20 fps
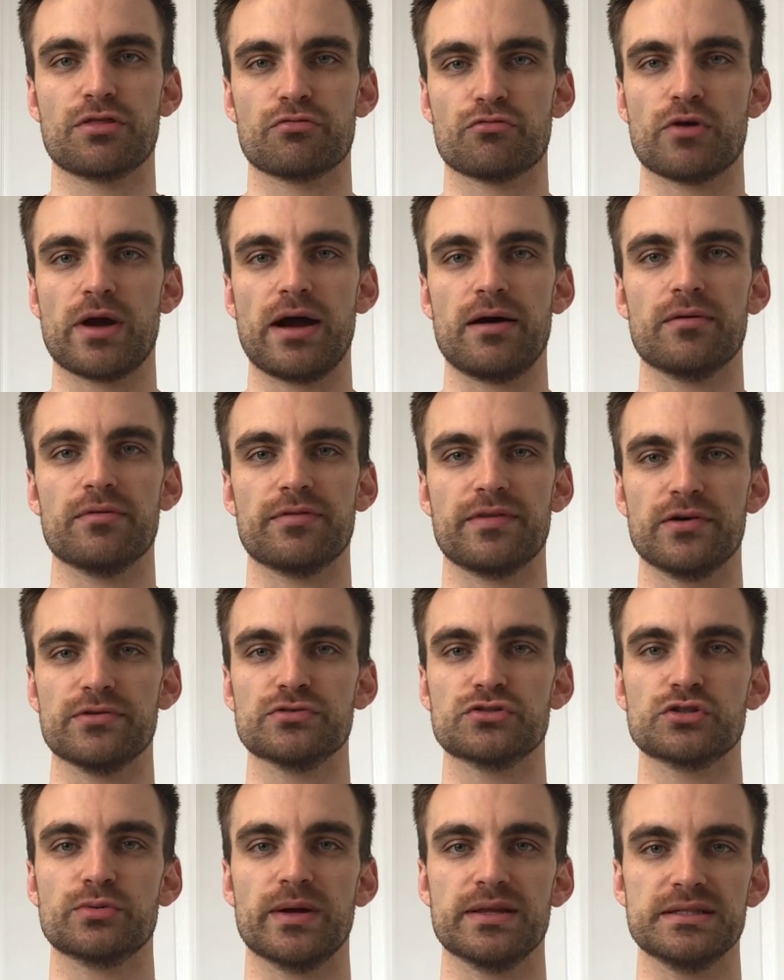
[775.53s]
throughout
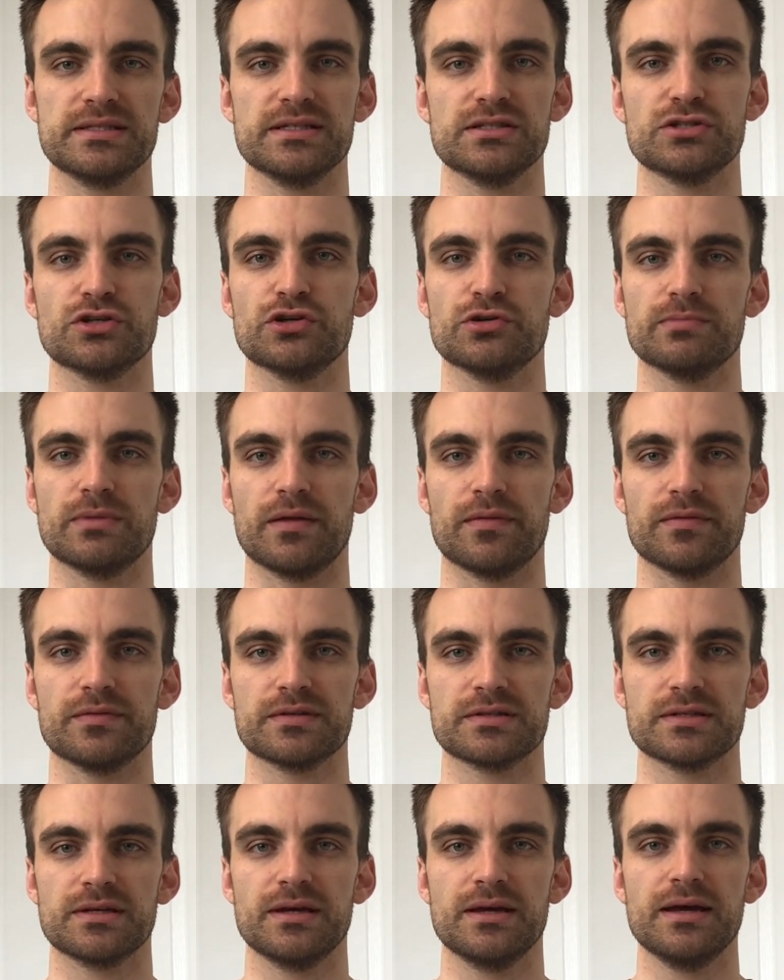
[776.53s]
those 22
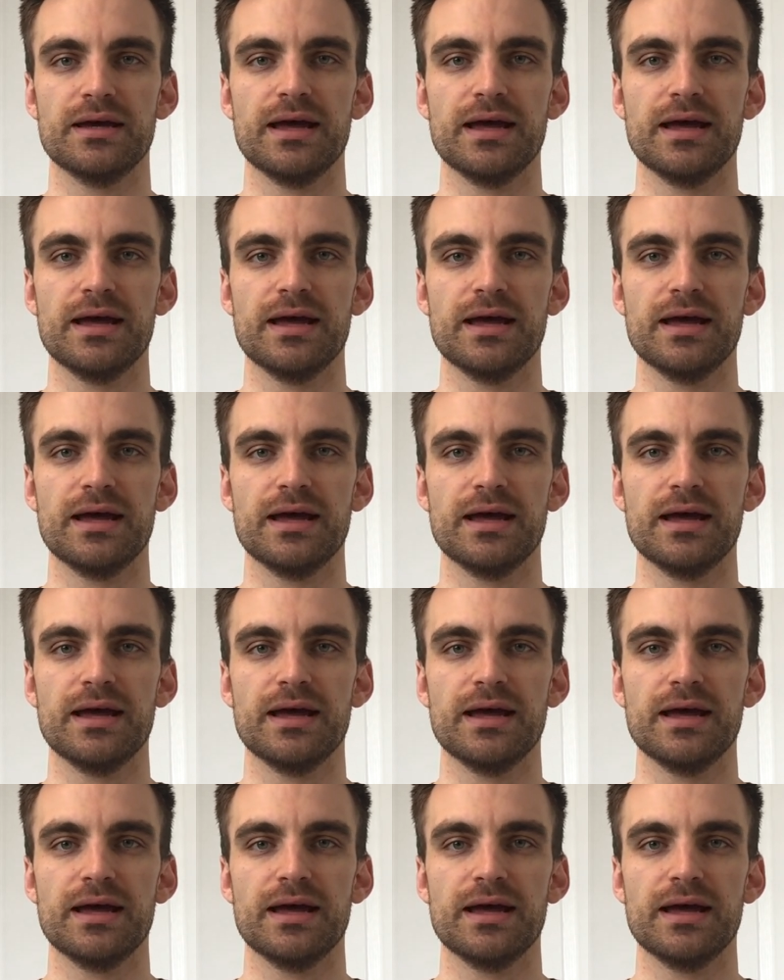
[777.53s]
months.